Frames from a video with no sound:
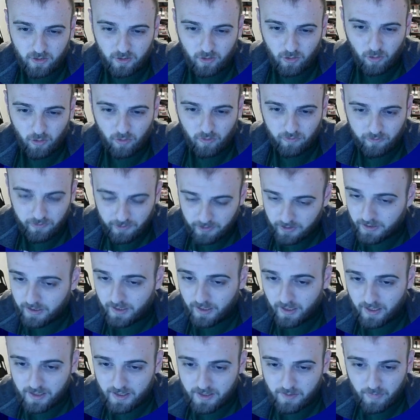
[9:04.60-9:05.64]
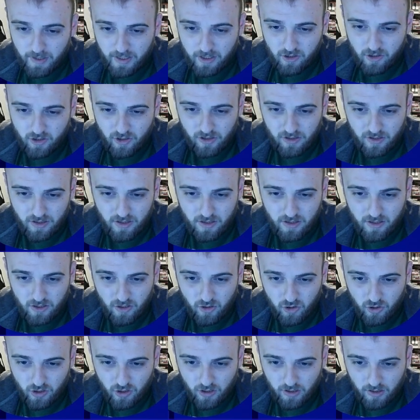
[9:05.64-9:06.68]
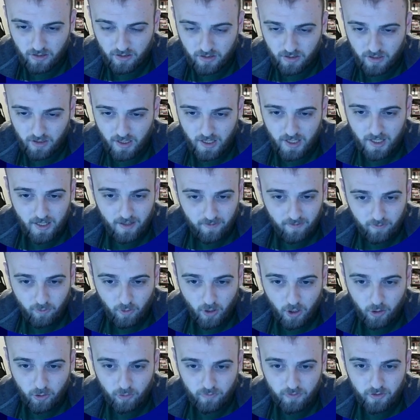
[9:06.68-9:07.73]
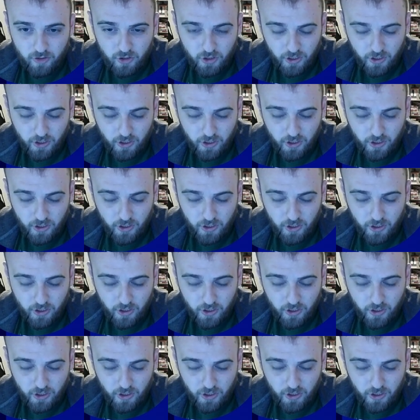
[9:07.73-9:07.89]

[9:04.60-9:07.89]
all. Vini, as mentioned, is injured. Vlahovic,